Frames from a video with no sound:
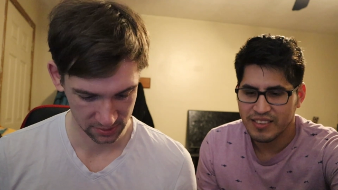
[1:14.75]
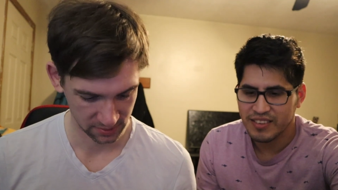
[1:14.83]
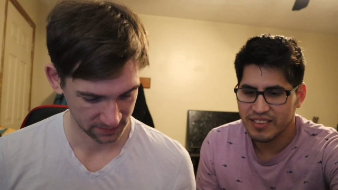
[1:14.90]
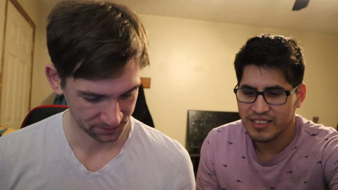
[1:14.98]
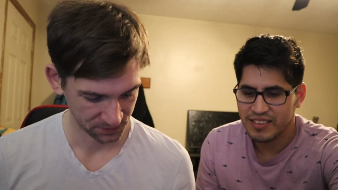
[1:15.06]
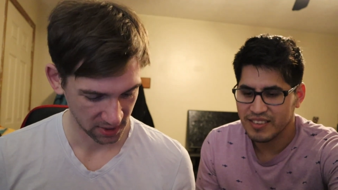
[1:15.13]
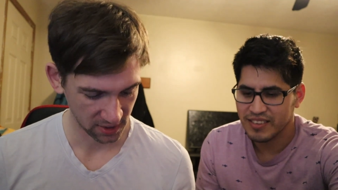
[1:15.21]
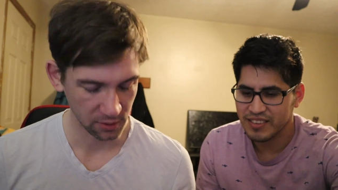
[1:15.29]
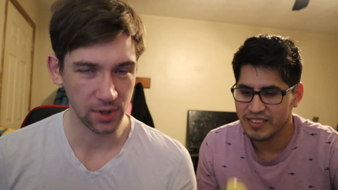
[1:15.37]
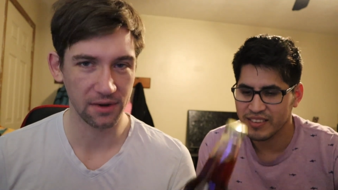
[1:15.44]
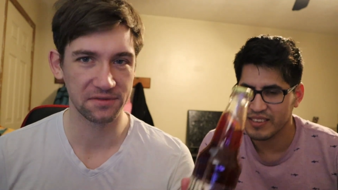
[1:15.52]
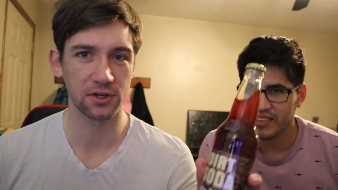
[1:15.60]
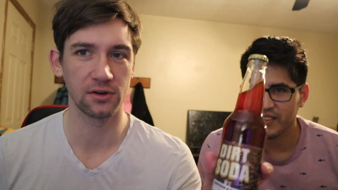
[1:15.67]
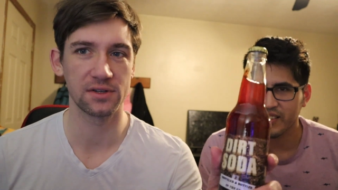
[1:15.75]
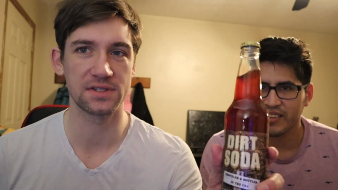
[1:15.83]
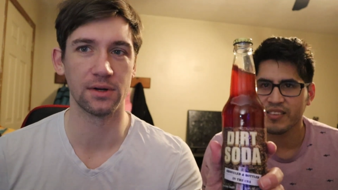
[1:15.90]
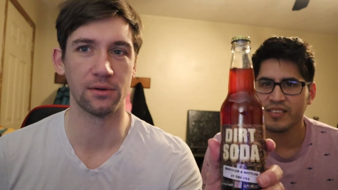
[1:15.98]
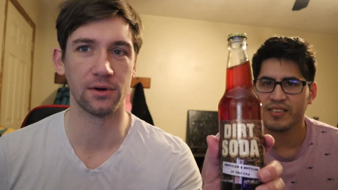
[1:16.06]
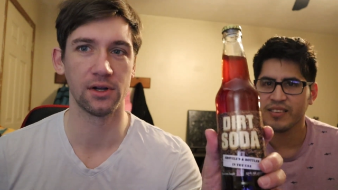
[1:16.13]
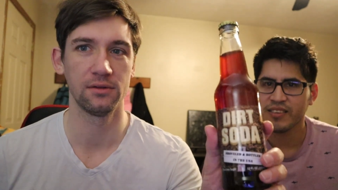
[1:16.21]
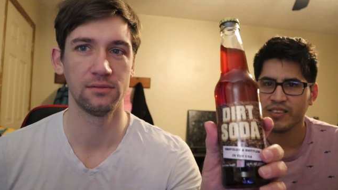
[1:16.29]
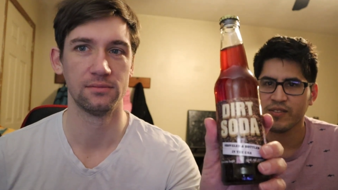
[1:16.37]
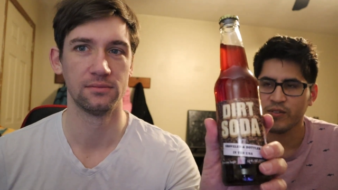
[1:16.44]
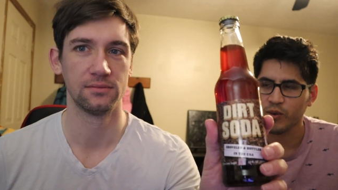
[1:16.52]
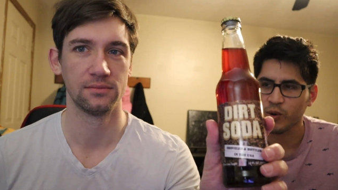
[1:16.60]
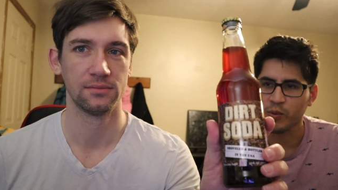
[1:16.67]
Speaker 1: And then we have dirt soda.
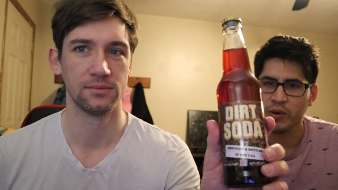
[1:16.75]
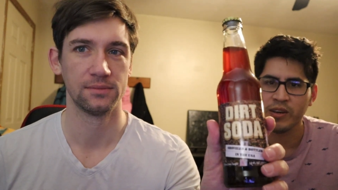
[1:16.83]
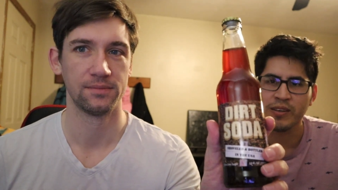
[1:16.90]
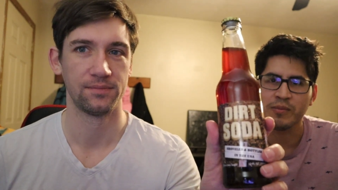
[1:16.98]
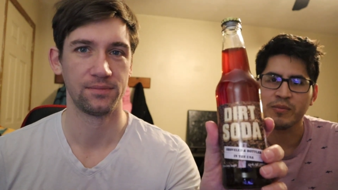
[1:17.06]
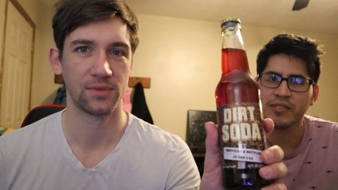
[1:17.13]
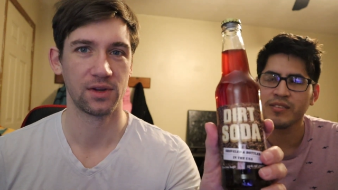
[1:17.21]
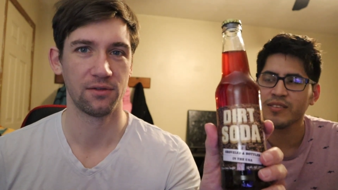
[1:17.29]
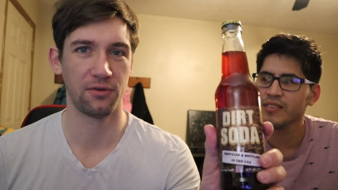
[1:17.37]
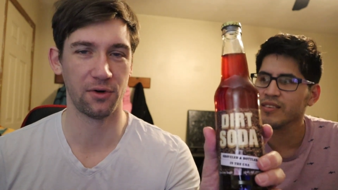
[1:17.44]
For worms. For.